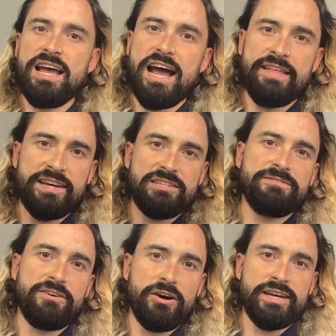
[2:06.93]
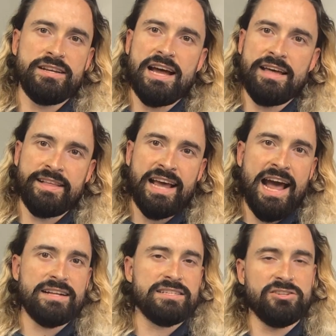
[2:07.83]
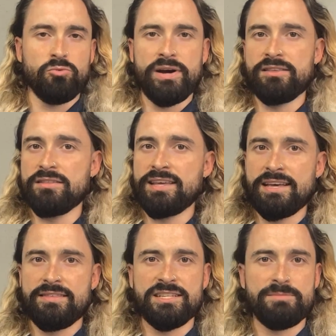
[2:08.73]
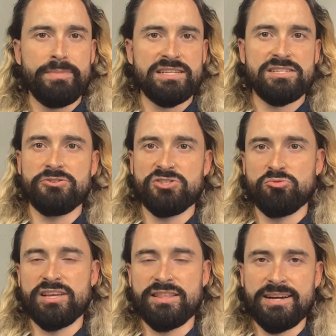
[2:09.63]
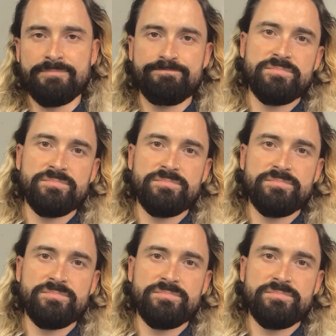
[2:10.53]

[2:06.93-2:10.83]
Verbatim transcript: and they define and they act in a way that they think best suits within that.